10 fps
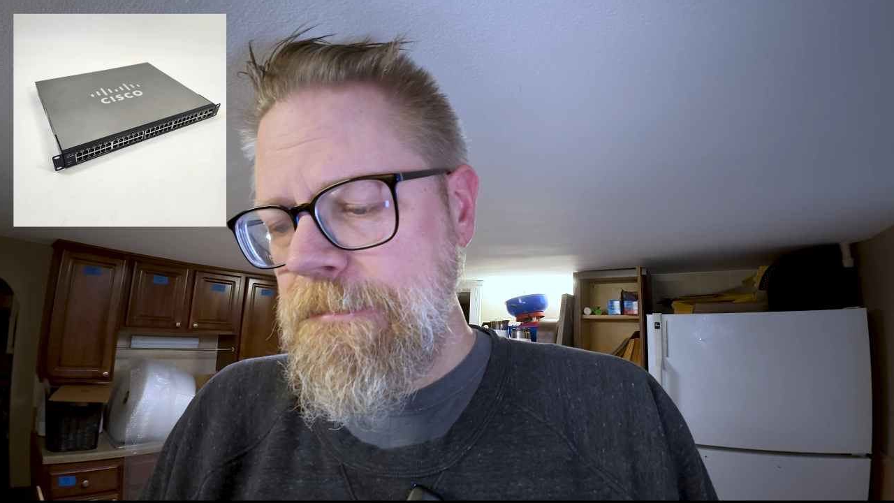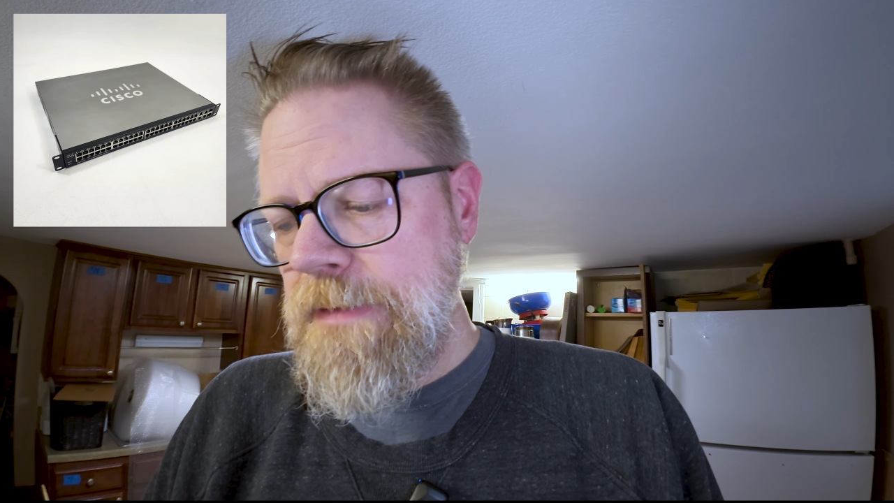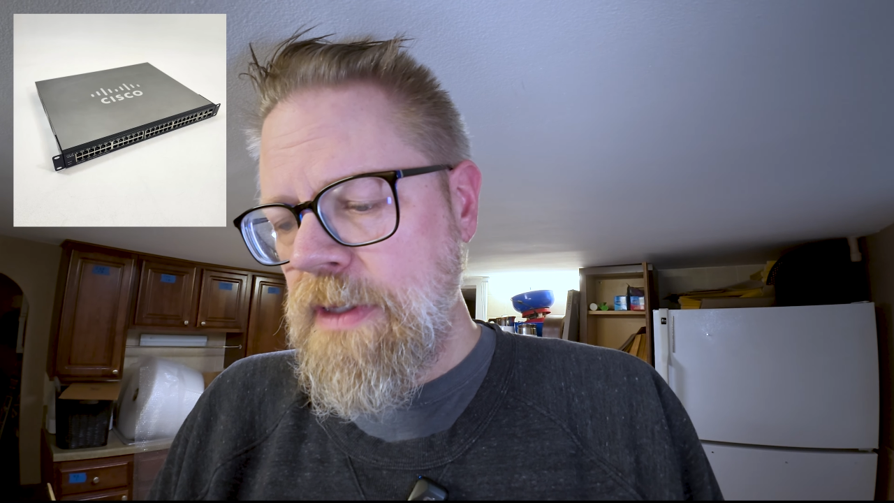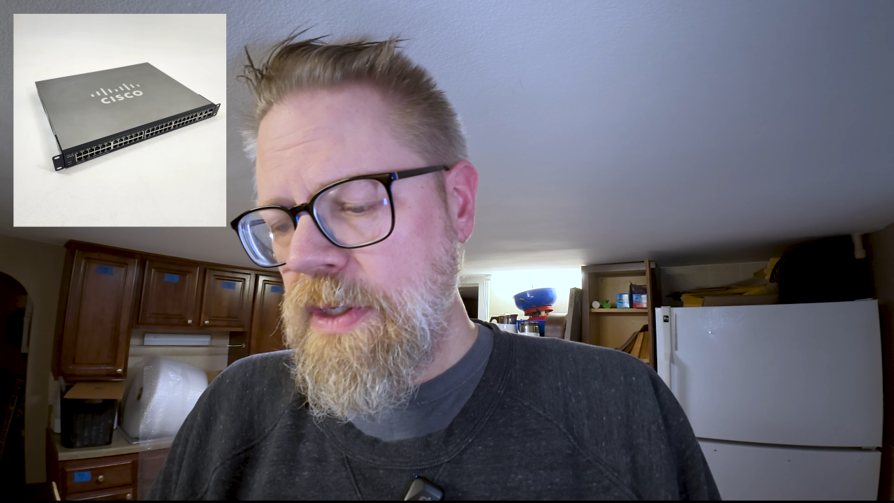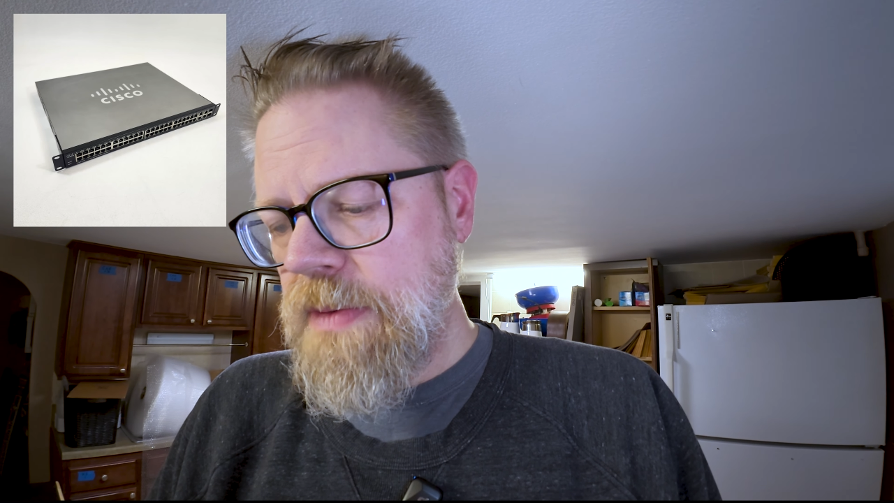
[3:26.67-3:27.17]

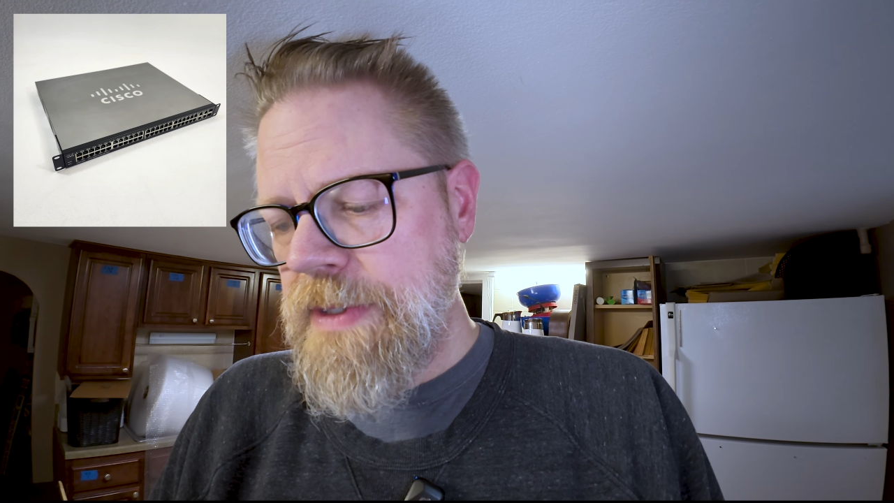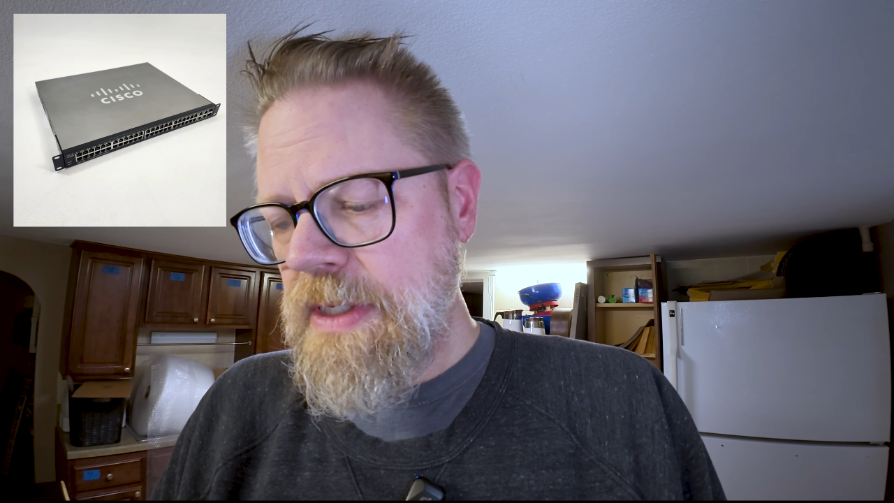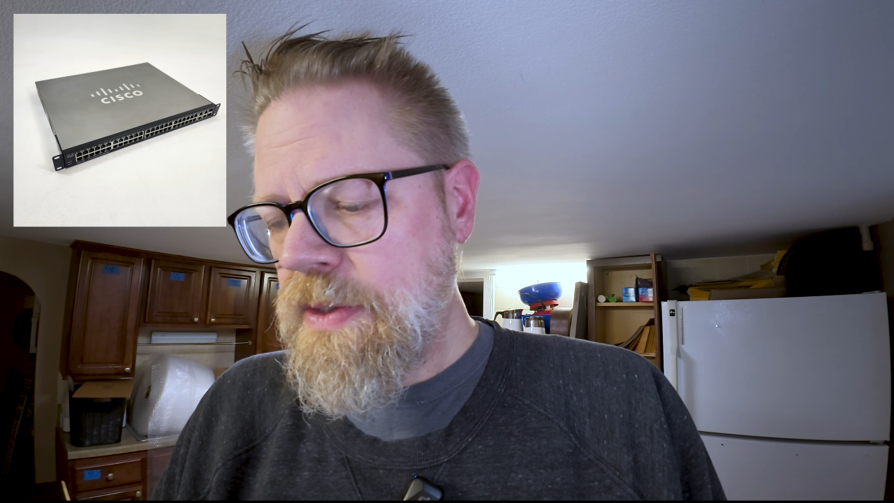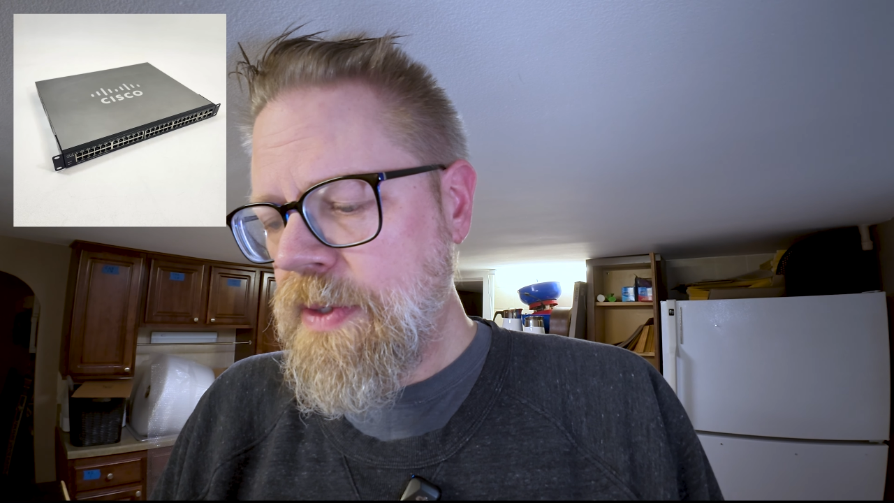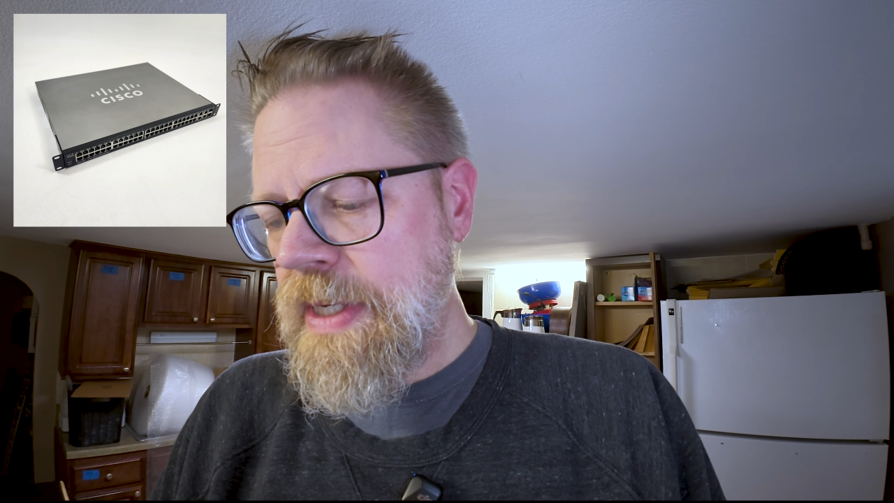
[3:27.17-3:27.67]
a little bit
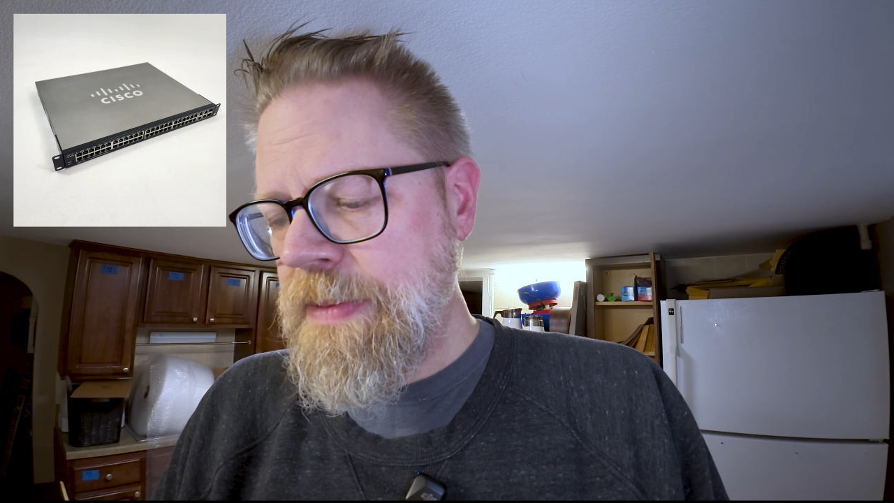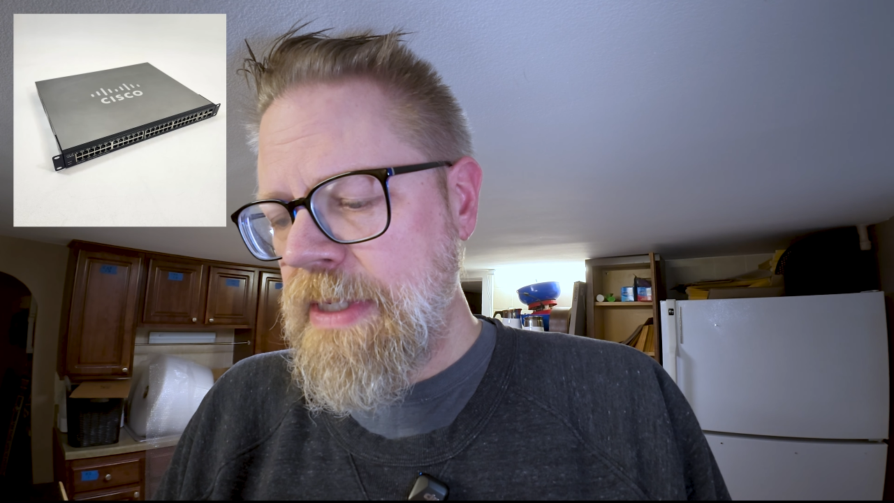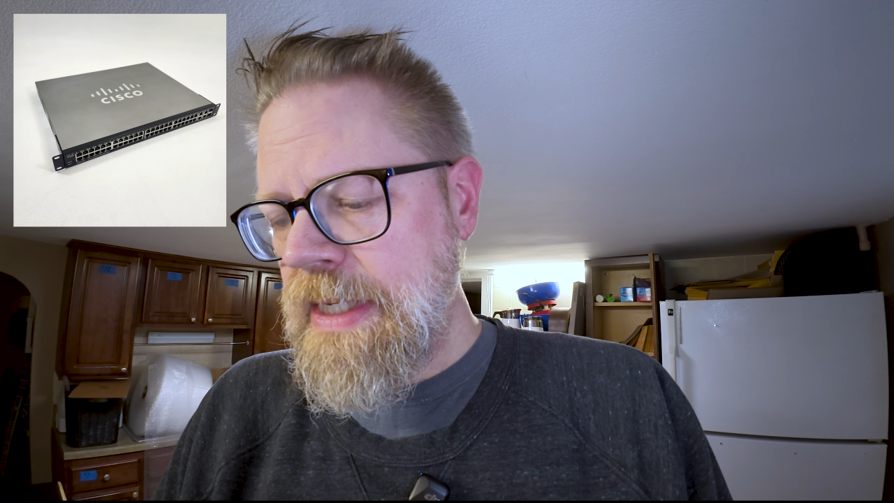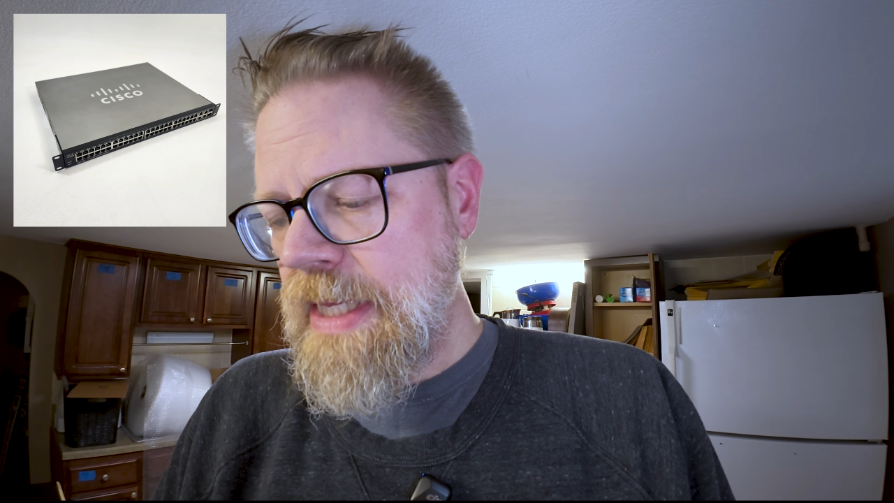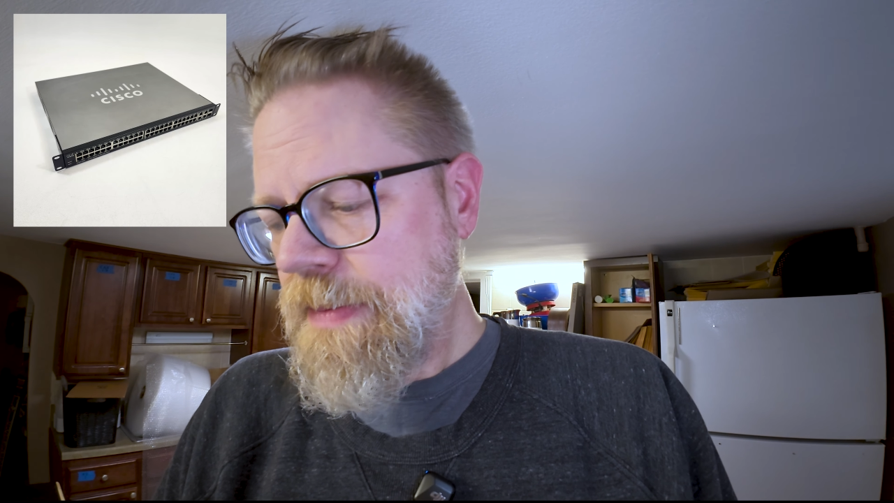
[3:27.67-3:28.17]
annoying, but
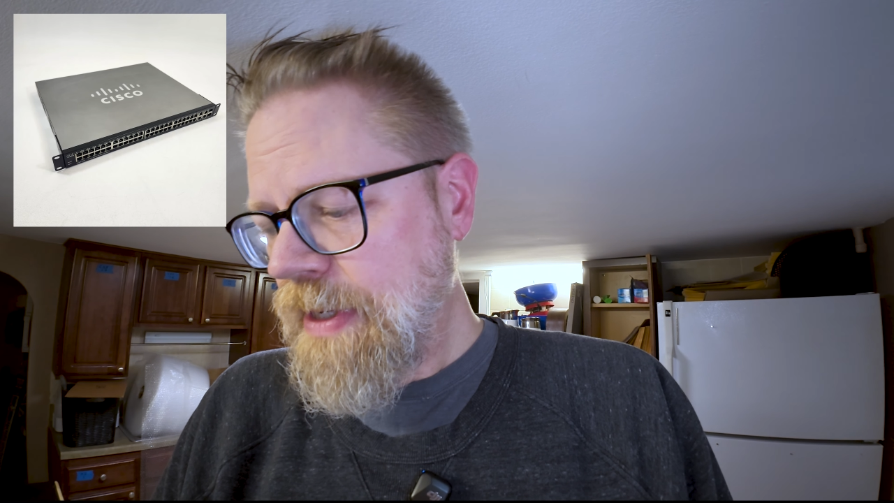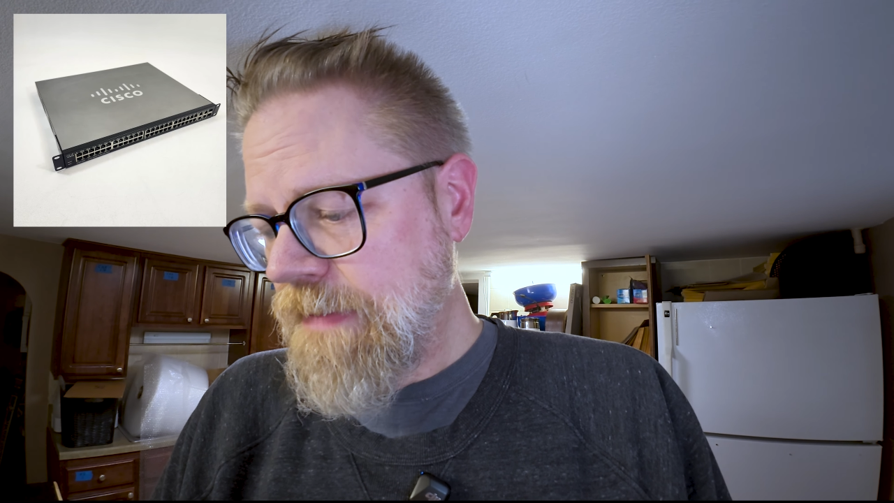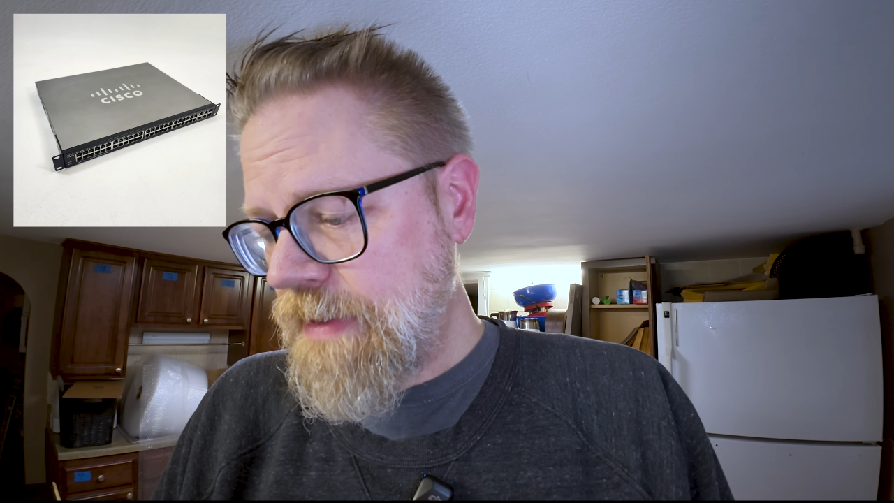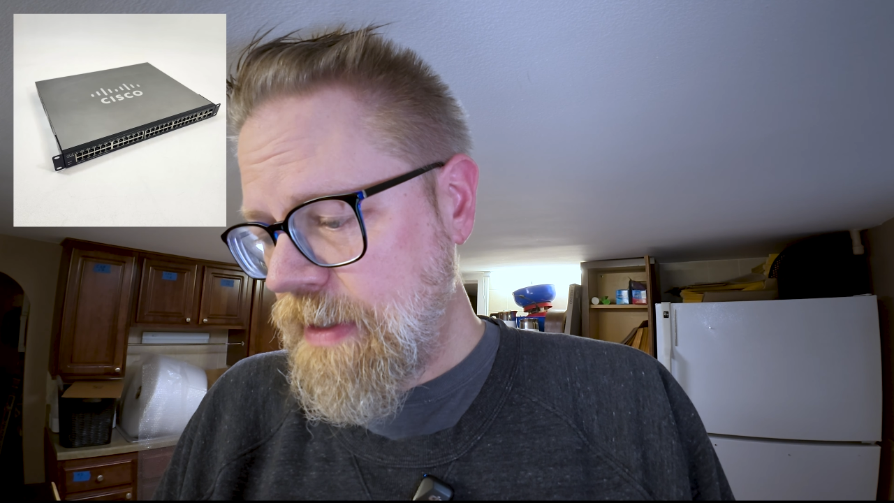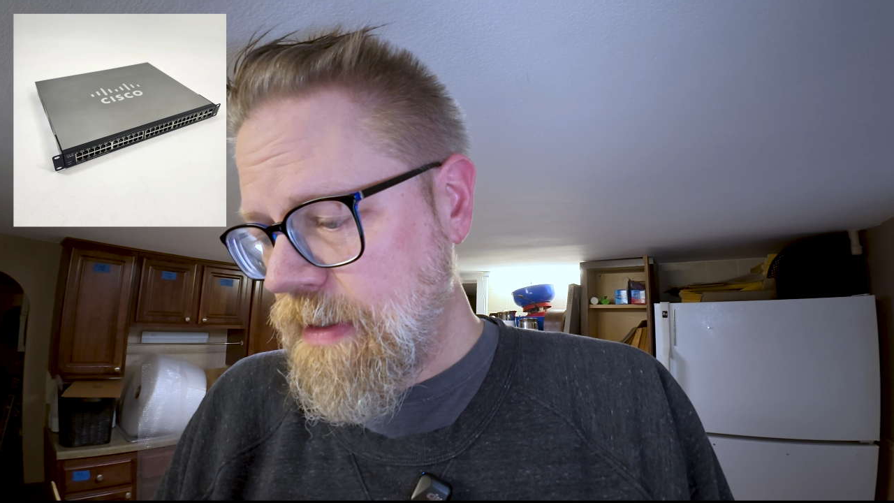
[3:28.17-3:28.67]
not that big
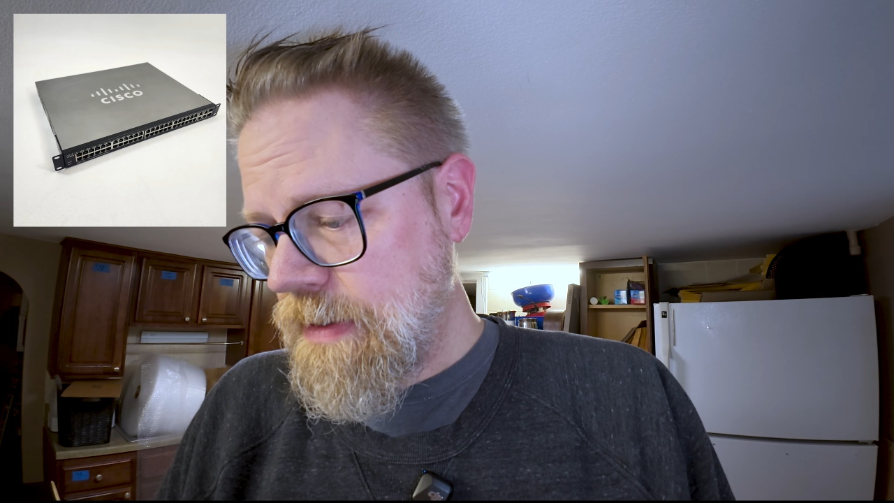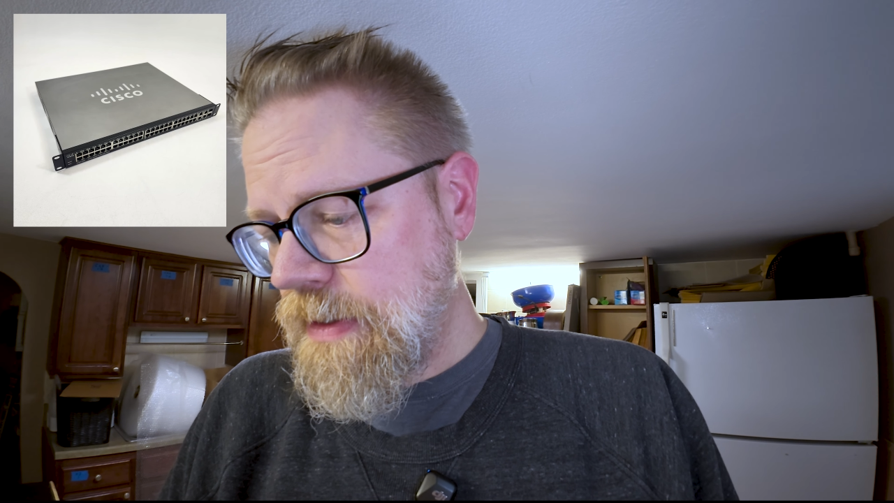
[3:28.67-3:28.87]
of a deal.